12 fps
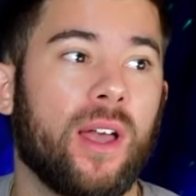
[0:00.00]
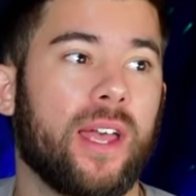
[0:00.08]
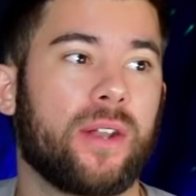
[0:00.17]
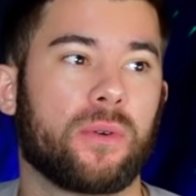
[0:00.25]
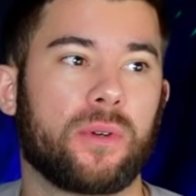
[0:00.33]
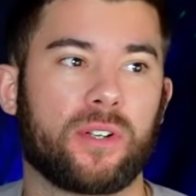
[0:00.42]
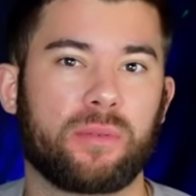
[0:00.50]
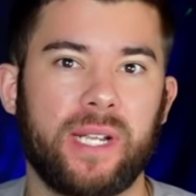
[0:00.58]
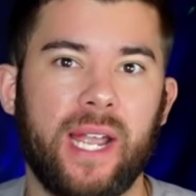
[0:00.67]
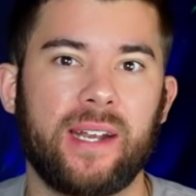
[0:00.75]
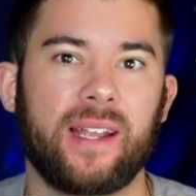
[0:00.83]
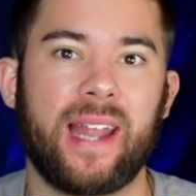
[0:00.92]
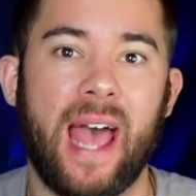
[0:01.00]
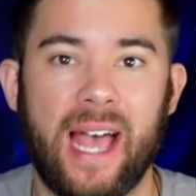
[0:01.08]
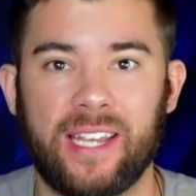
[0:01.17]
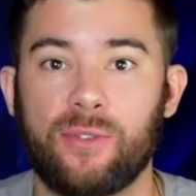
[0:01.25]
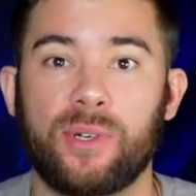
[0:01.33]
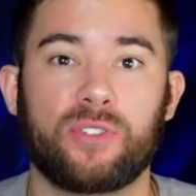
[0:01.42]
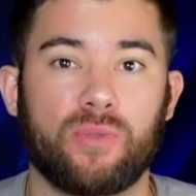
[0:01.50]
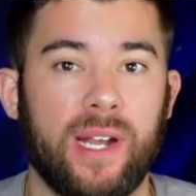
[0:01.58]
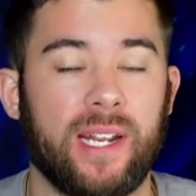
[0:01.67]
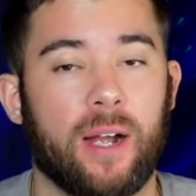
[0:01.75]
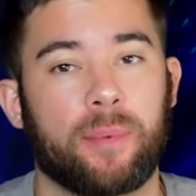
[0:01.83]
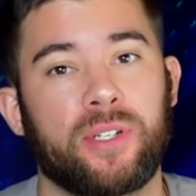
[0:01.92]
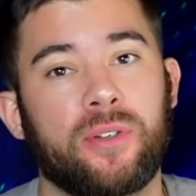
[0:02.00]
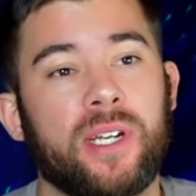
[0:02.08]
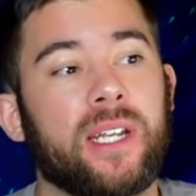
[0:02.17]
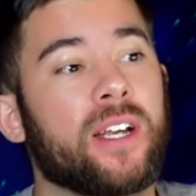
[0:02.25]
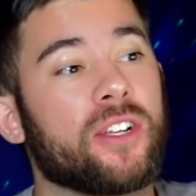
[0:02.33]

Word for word: in order to create an accurate trading opportunity.